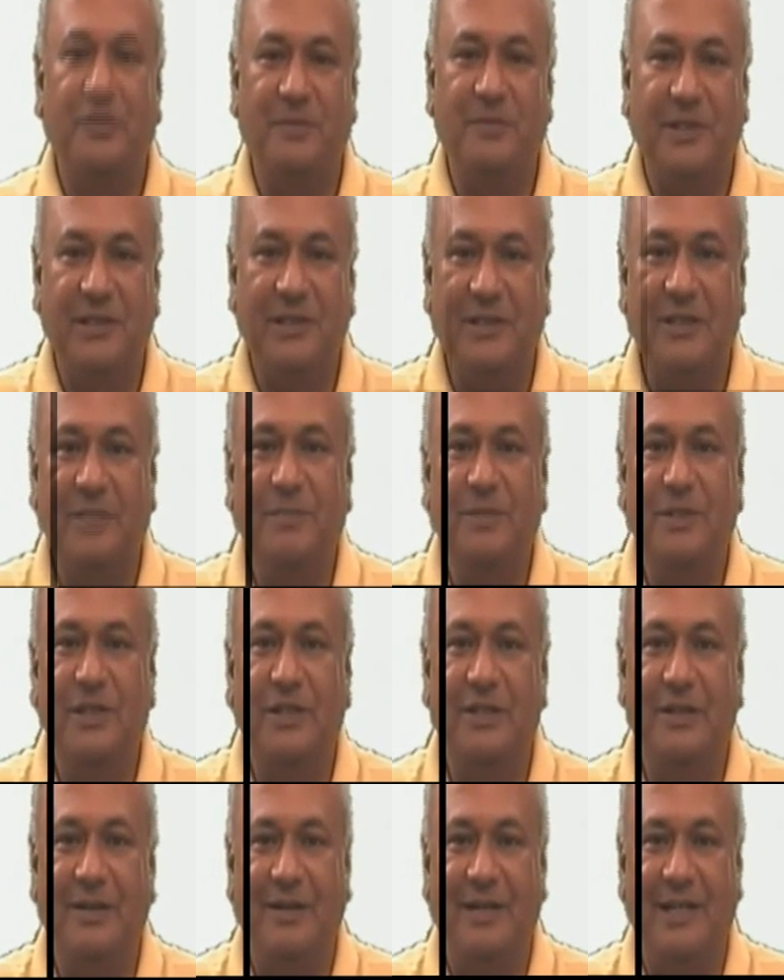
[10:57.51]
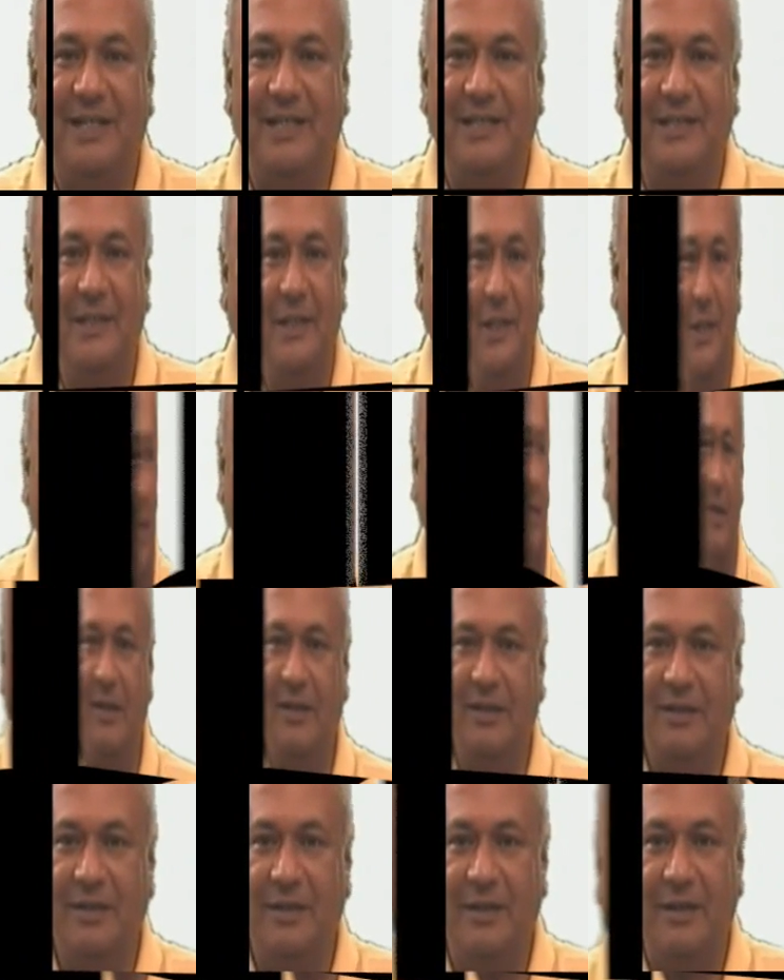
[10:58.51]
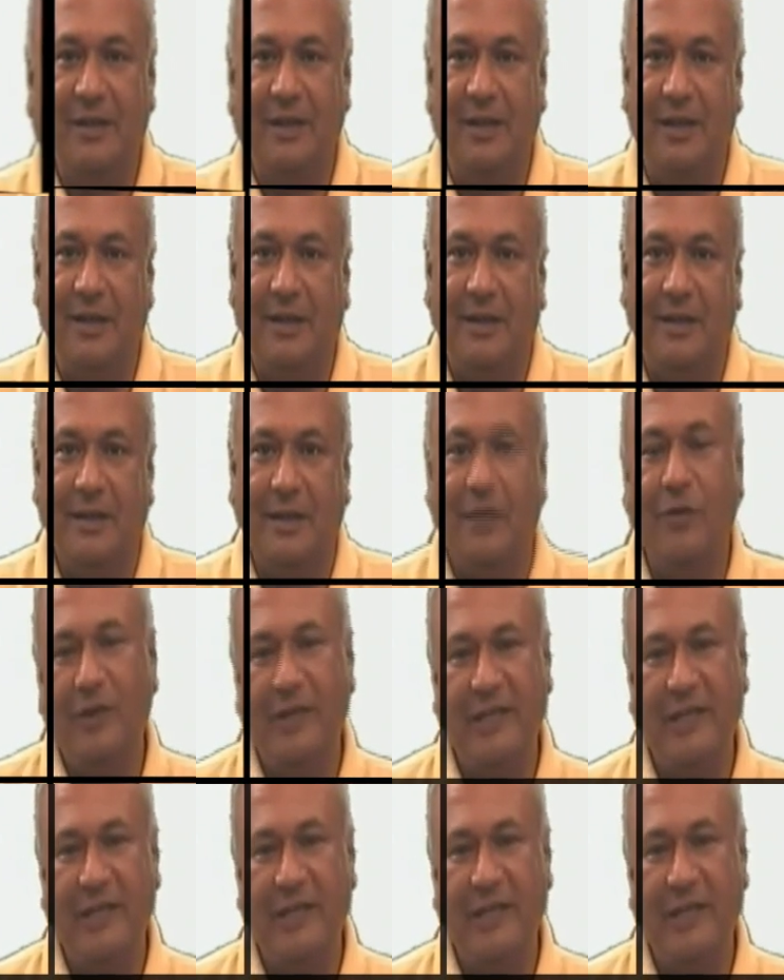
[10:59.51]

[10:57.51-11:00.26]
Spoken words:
of systems in the organization. Now